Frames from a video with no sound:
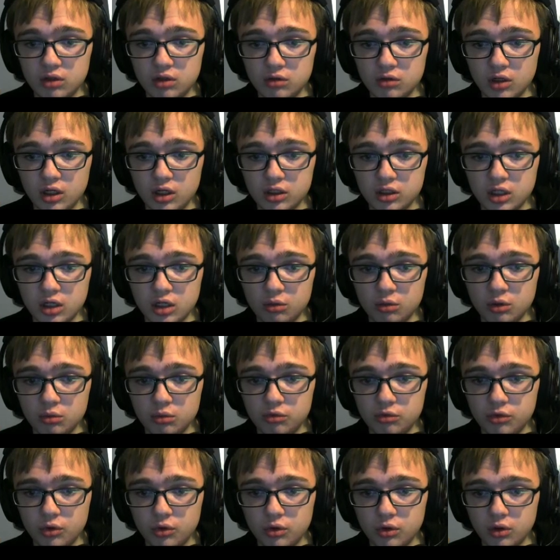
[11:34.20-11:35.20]
never hugged anyone
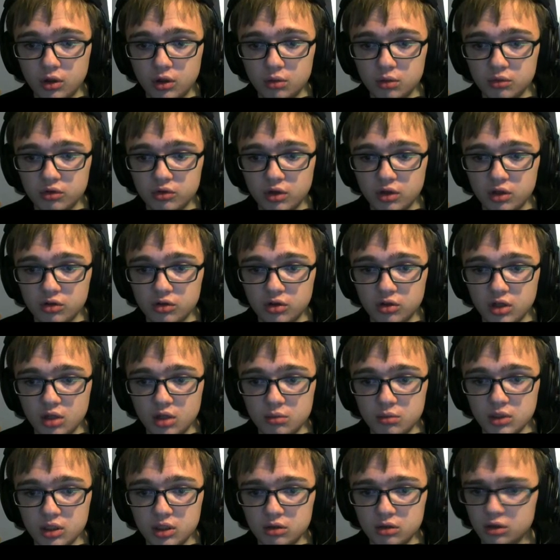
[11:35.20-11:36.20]
before besides a
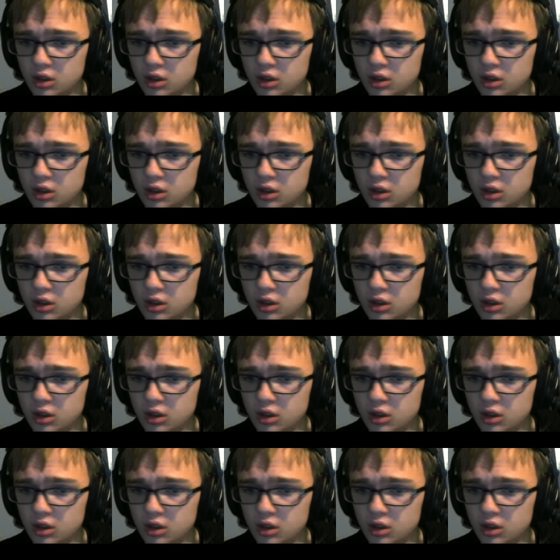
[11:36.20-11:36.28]
dummy.